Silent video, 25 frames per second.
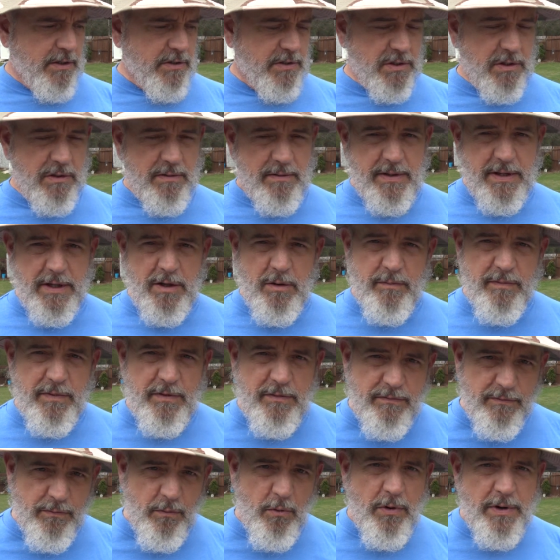So the
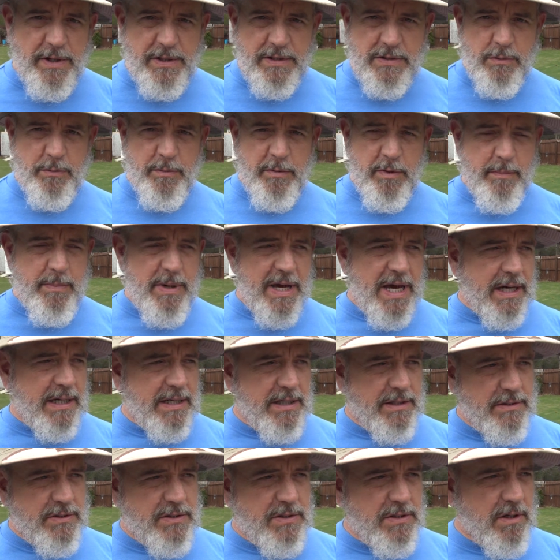40s will be back
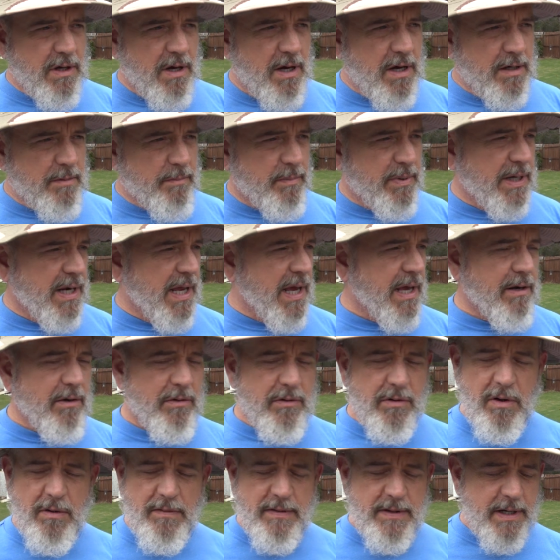in stock, but I
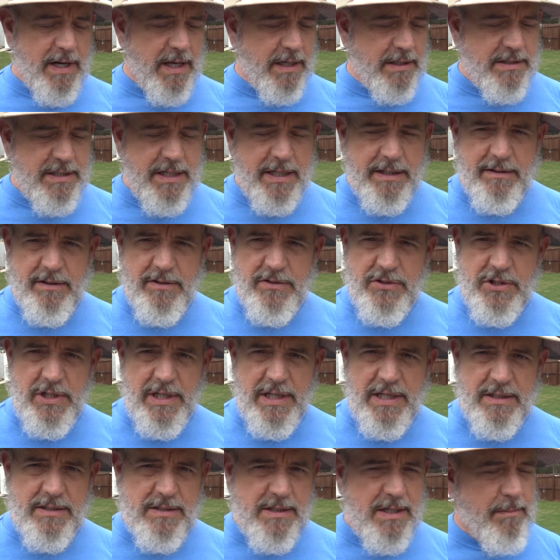don't know that I'd take the
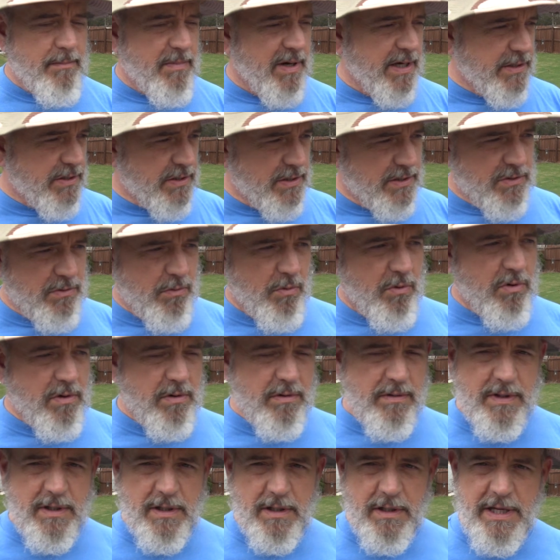chance. I might just
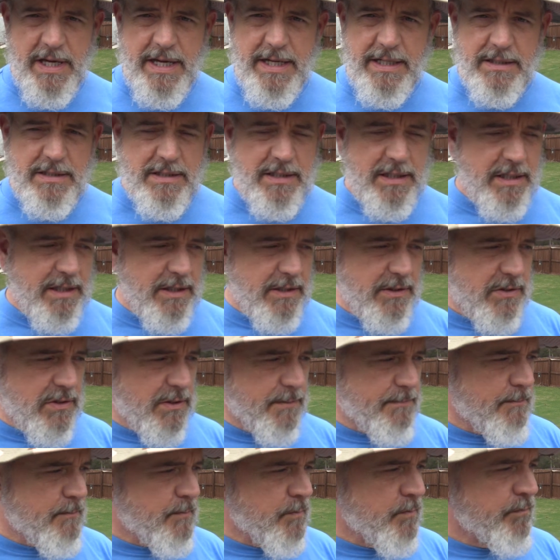order the
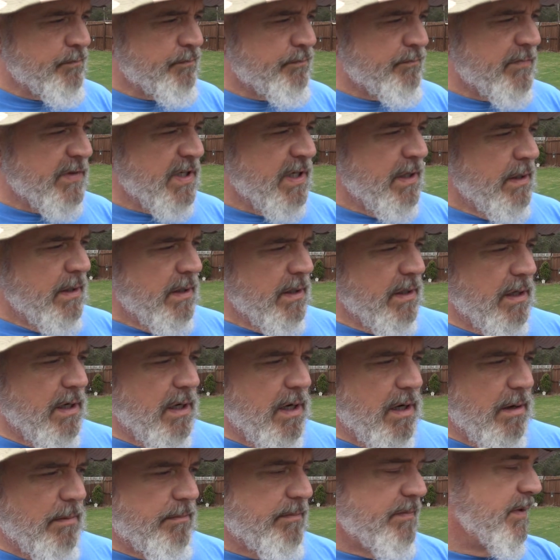18s.
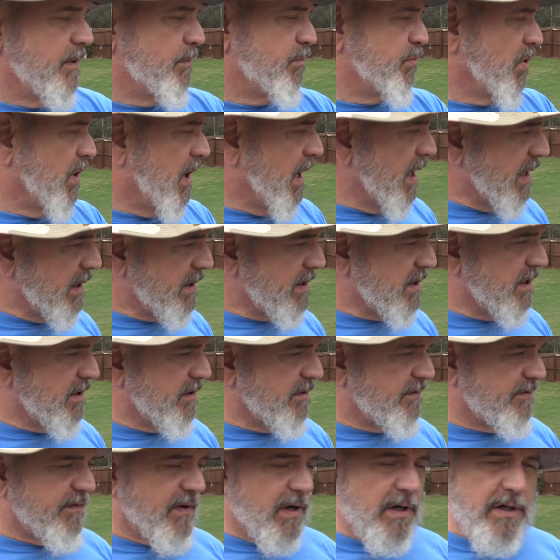Um, the product,
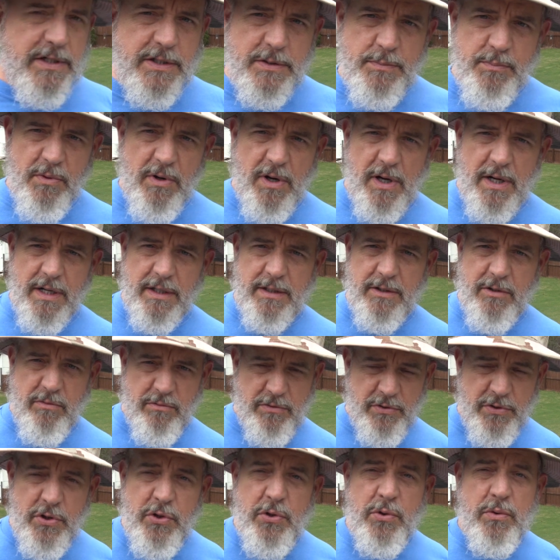the fungus product,
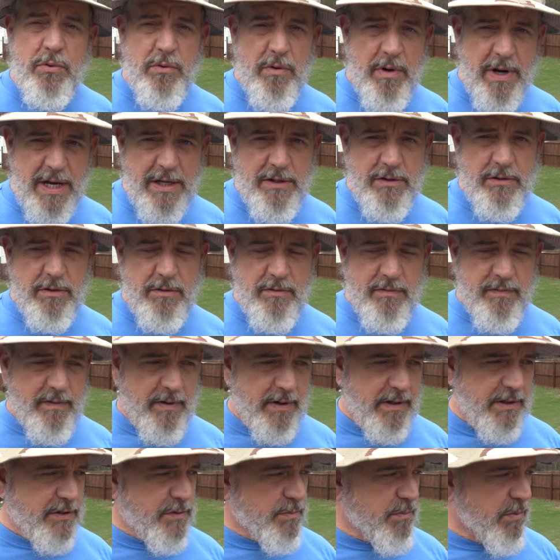new granular
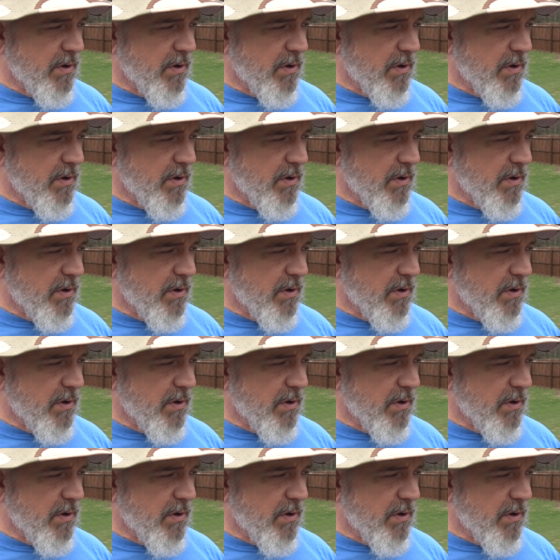fungus